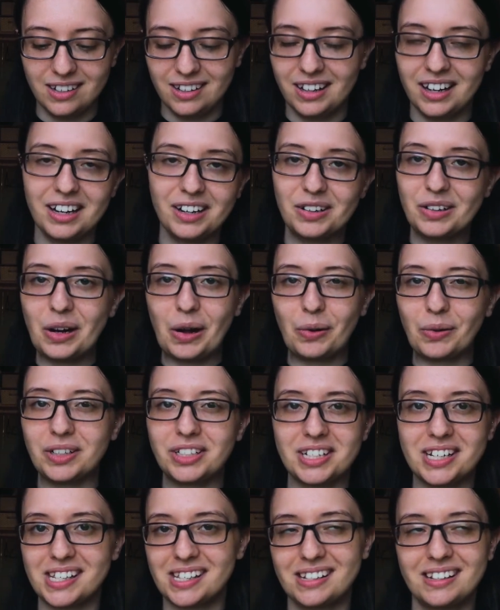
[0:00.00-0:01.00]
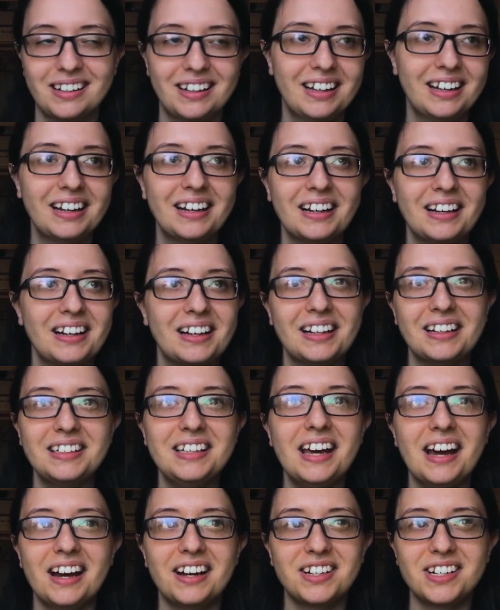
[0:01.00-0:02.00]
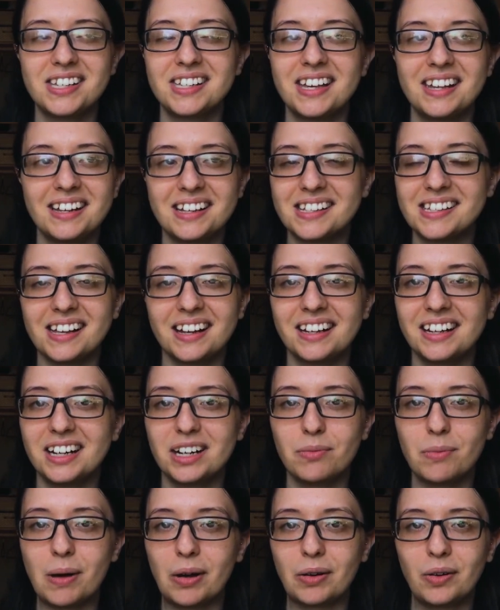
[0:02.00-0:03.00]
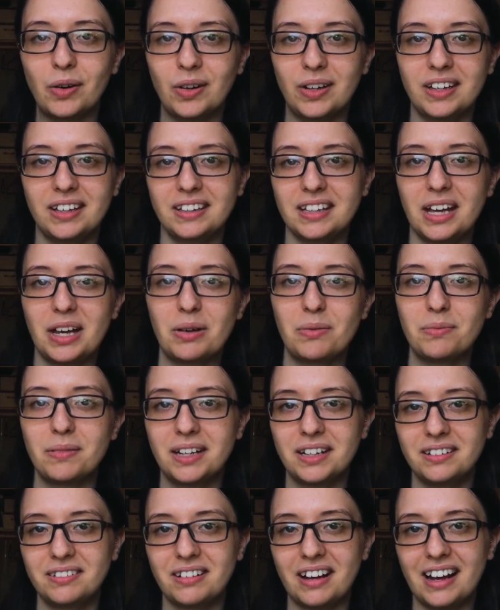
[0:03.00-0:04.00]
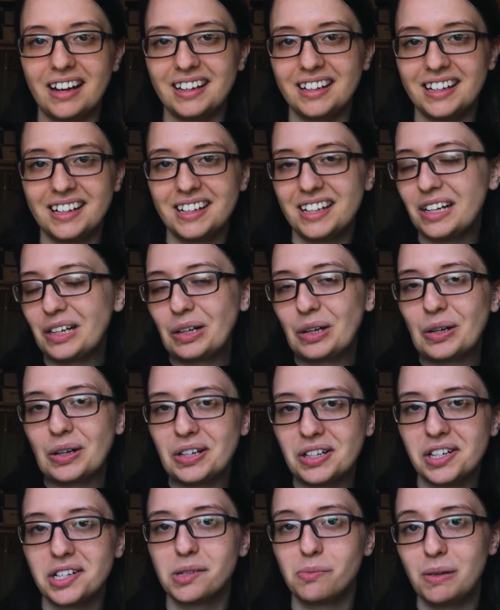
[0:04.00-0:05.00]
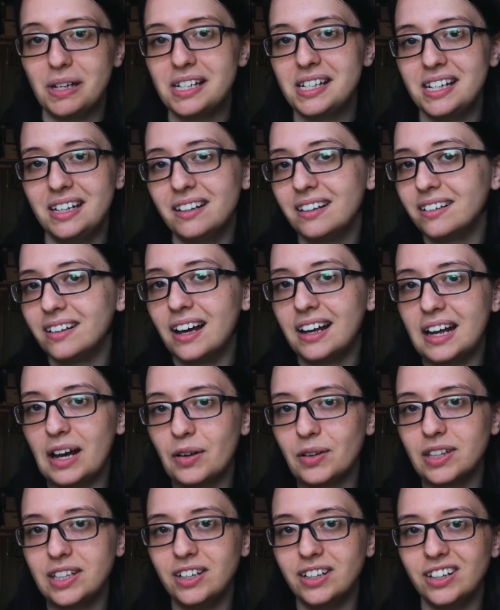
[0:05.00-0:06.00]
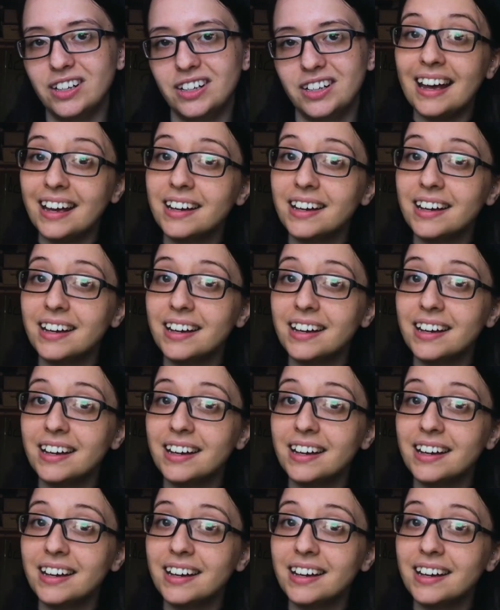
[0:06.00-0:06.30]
And I don't know, I just get excited about cooking them, and it encourages me to eat a lot healthier.